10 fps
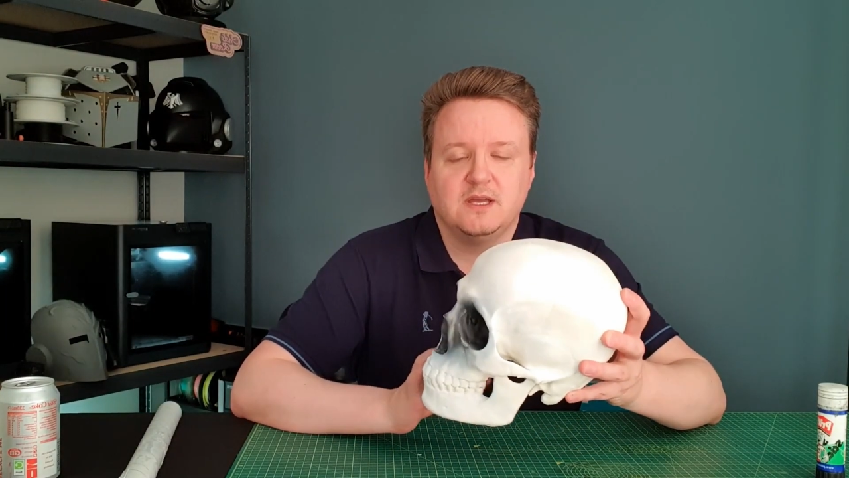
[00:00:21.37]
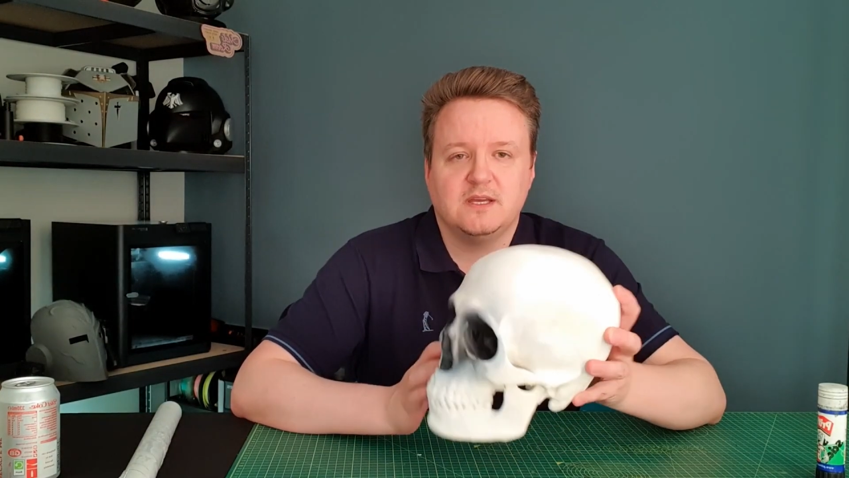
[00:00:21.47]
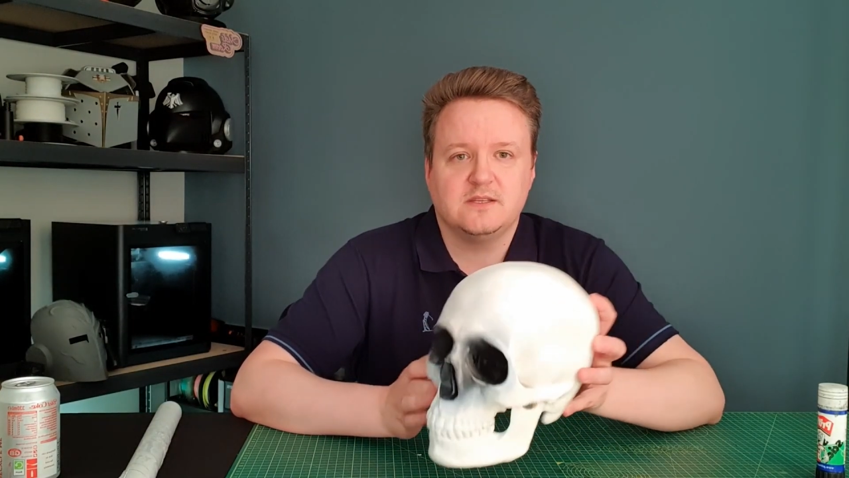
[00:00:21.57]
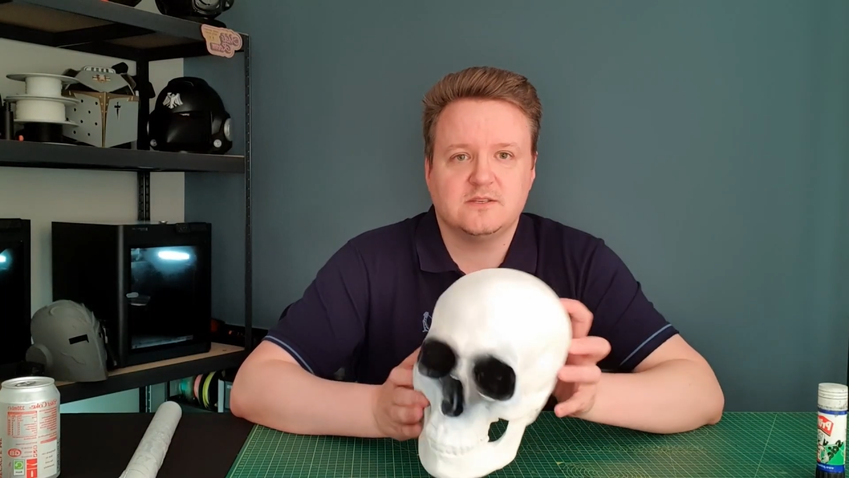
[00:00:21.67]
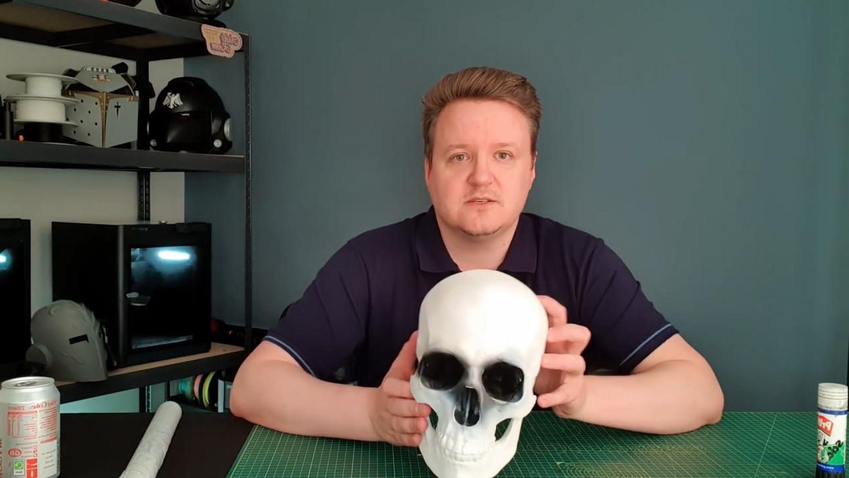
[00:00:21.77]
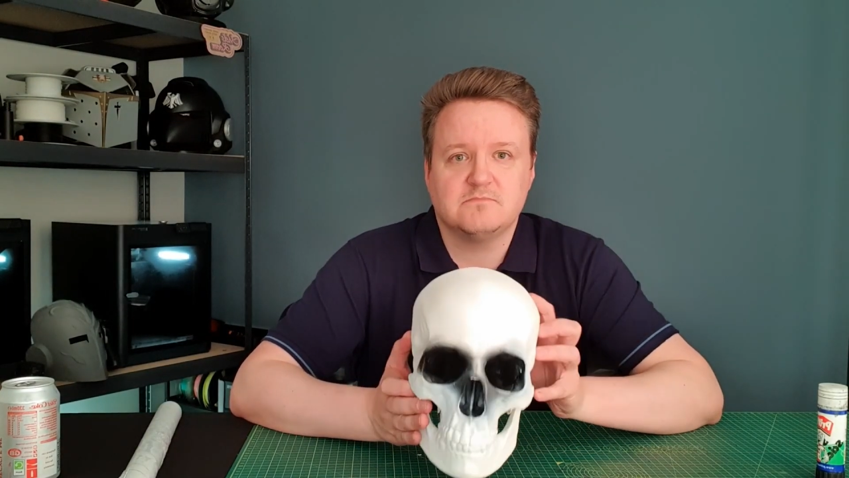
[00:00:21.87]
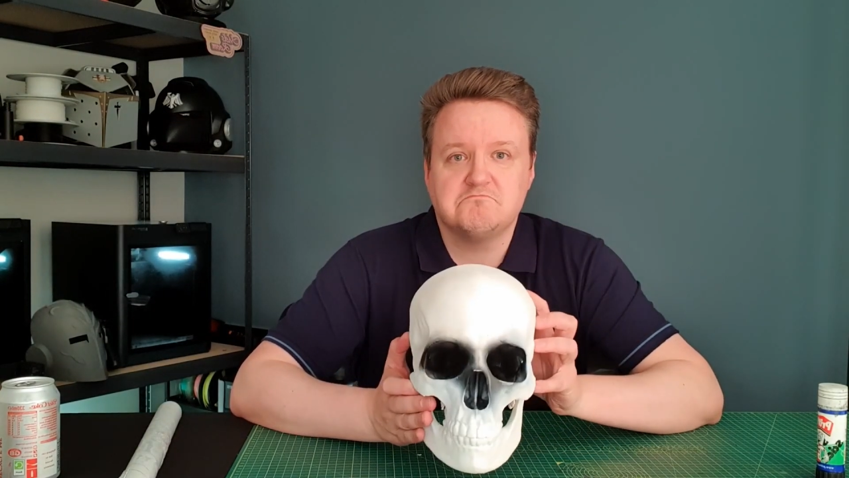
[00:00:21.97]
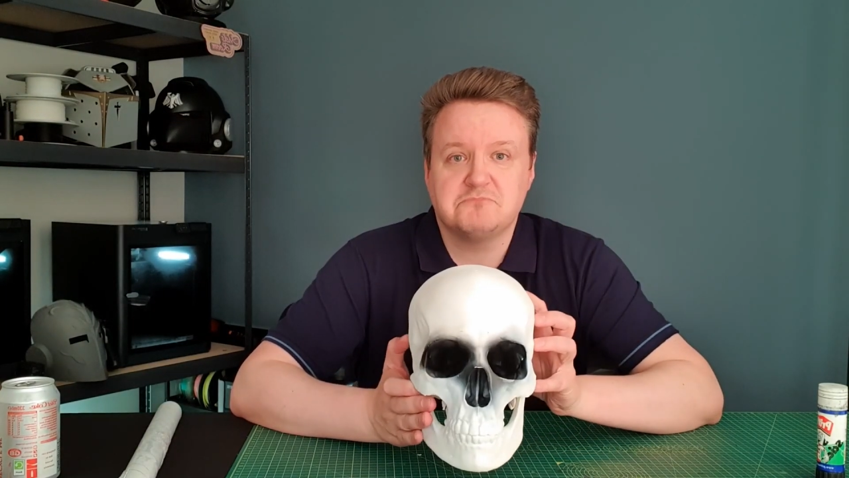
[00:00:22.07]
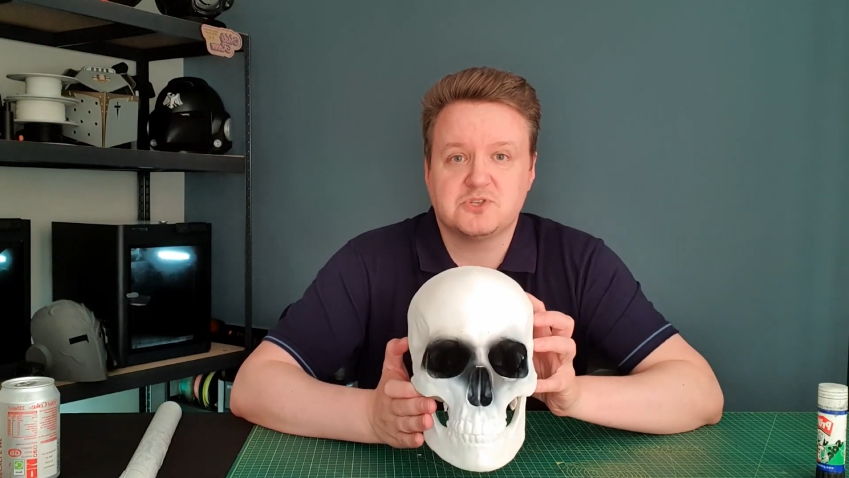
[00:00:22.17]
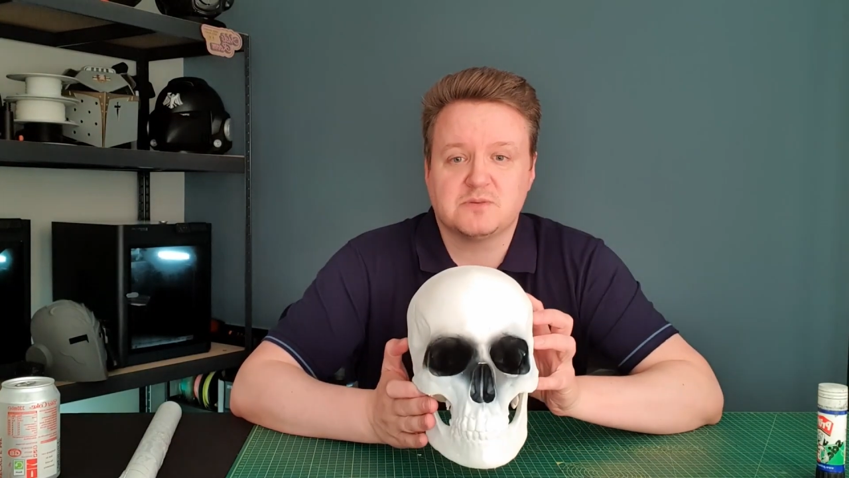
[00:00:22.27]
into
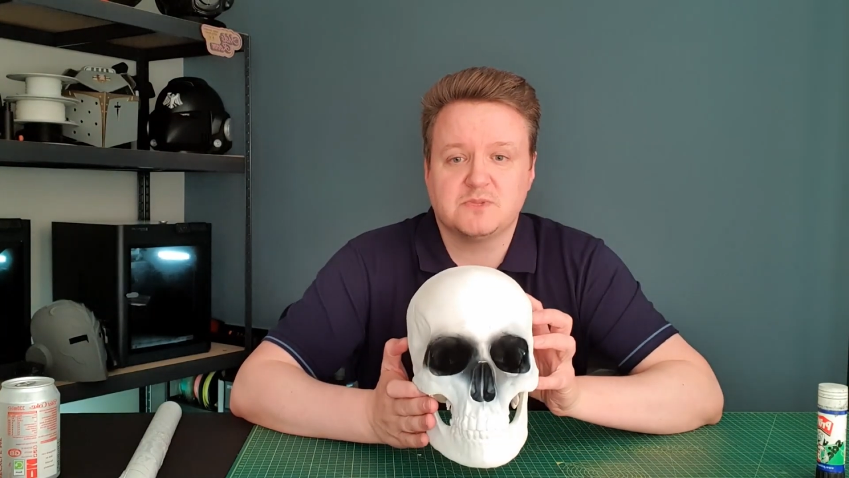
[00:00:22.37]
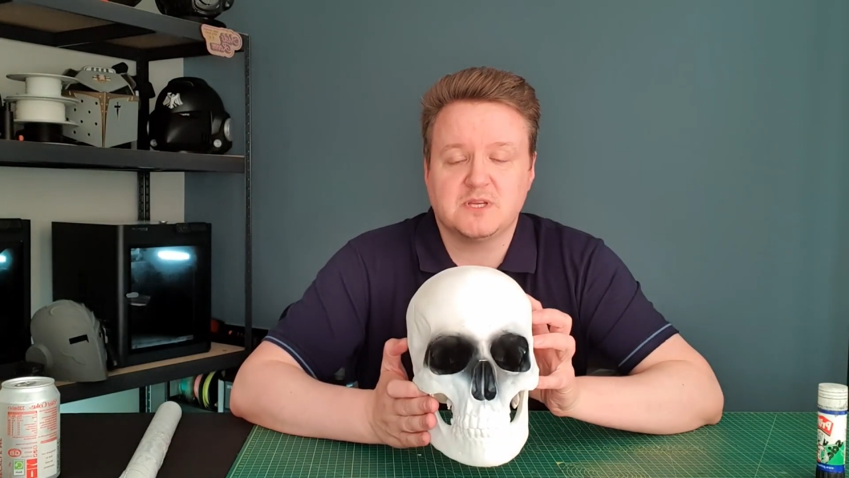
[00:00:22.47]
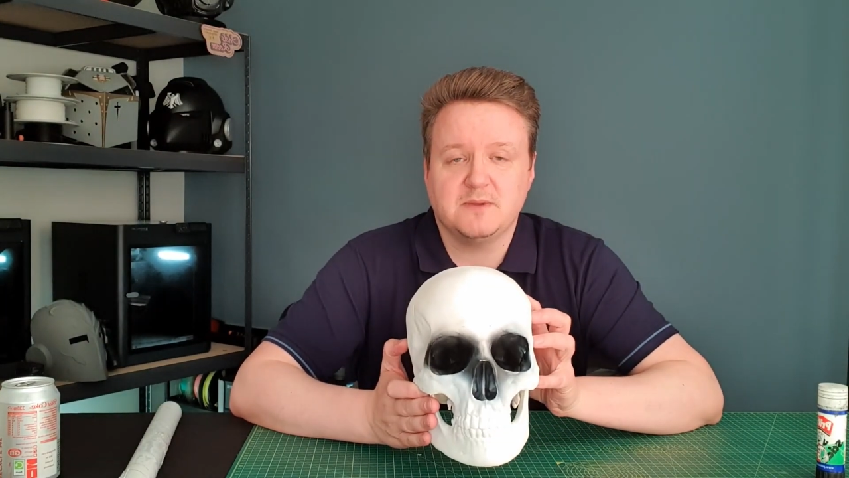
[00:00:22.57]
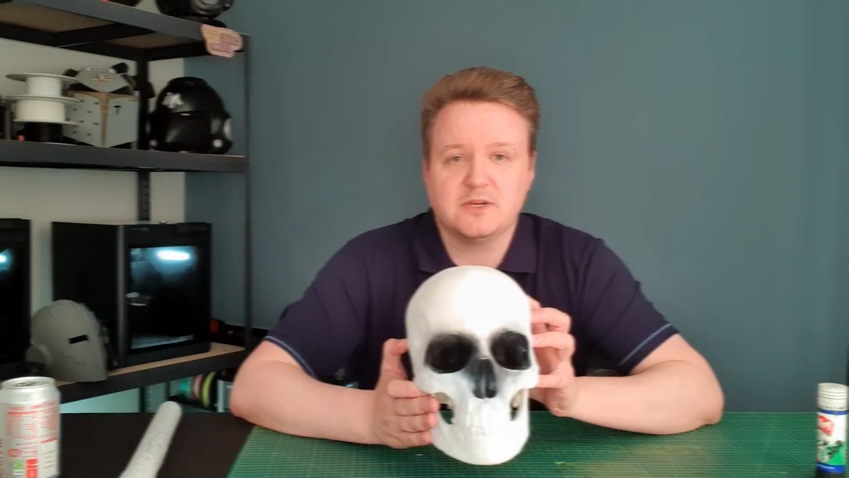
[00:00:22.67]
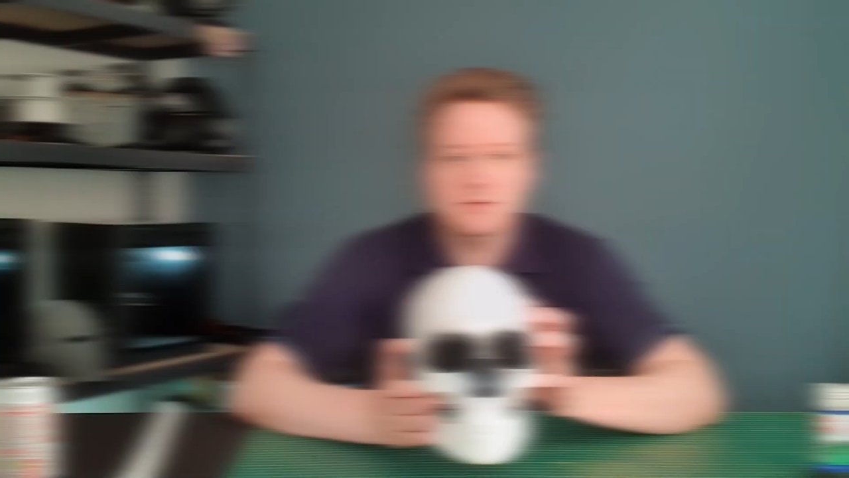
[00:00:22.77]
something a bit